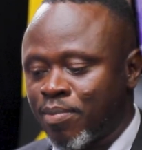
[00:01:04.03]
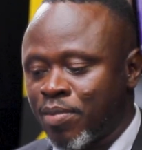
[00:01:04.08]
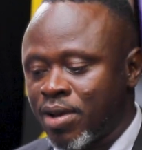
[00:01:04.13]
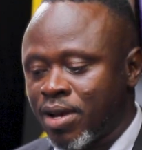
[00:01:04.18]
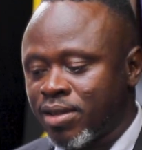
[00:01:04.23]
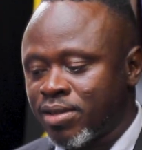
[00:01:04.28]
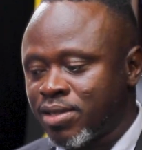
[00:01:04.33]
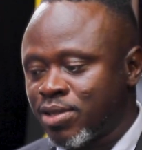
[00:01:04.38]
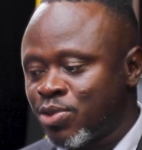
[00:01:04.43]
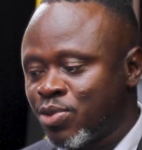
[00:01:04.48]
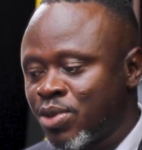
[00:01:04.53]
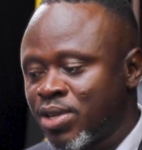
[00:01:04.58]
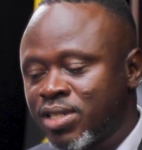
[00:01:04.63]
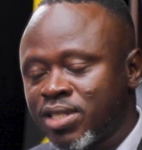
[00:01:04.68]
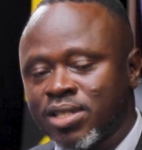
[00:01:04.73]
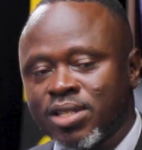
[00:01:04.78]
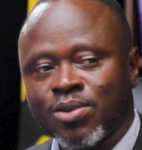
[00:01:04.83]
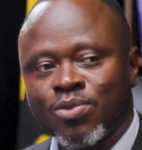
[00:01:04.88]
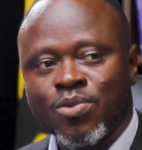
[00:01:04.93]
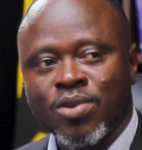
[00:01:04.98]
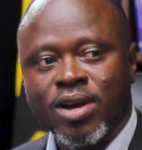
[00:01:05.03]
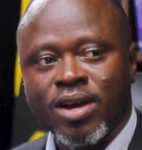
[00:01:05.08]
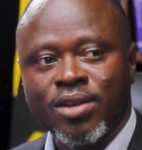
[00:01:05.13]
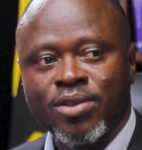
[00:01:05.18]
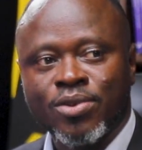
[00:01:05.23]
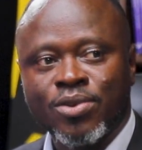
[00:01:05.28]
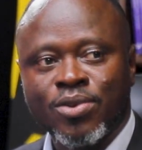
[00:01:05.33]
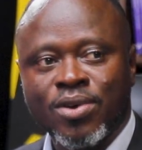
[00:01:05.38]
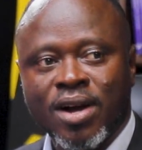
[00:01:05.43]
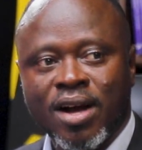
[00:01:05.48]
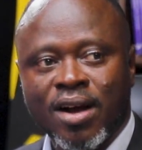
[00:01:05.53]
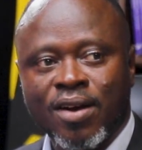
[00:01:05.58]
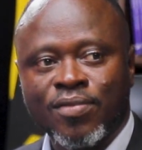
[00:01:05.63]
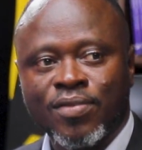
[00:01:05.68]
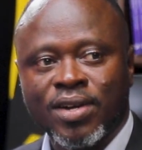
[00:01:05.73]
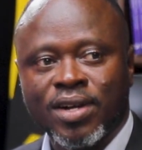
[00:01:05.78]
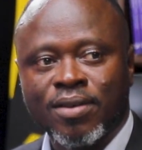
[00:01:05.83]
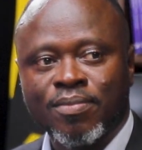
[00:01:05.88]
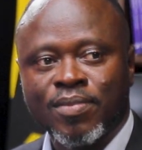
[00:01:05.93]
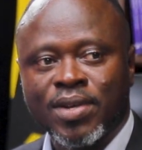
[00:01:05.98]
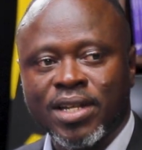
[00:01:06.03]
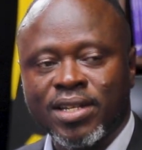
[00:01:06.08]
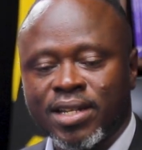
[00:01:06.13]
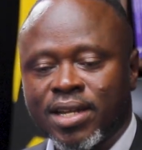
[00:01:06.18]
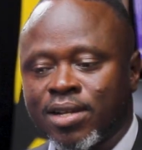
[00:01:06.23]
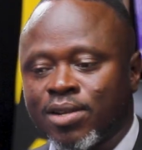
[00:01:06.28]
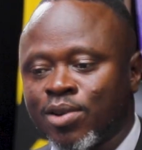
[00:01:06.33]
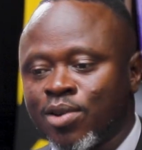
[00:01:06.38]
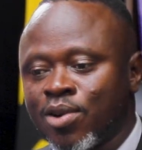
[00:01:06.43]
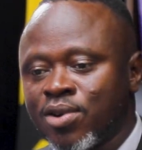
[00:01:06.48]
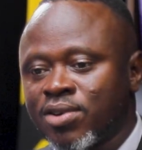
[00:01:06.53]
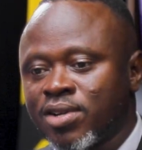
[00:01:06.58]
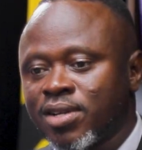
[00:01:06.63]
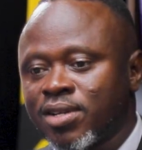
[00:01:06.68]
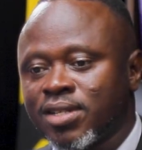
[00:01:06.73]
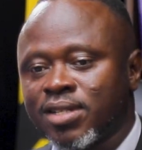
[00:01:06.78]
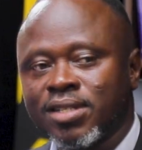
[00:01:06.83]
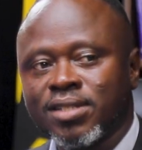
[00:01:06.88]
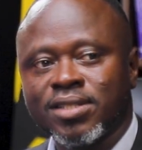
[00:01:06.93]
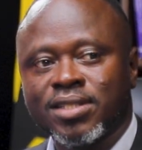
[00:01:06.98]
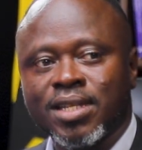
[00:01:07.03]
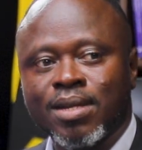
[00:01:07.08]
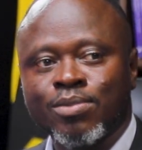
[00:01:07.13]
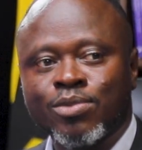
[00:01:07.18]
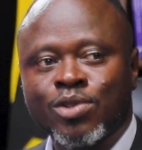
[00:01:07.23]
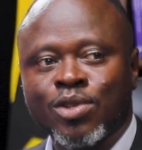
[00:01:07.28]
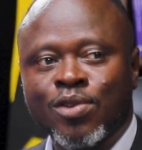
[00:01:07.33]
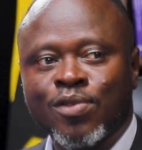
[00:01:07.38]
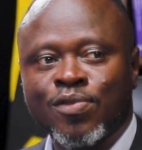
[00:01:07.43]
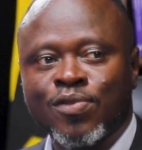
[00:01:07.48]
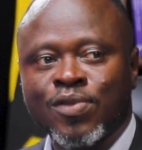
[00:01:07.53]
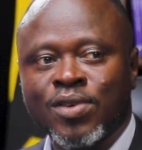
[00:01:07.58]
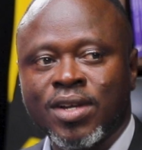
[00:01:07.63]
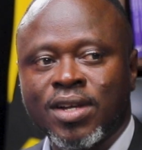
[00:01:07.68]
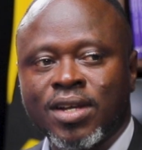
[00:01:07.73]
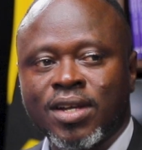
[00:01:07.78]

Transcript: a situation where you have a deadlock in terms of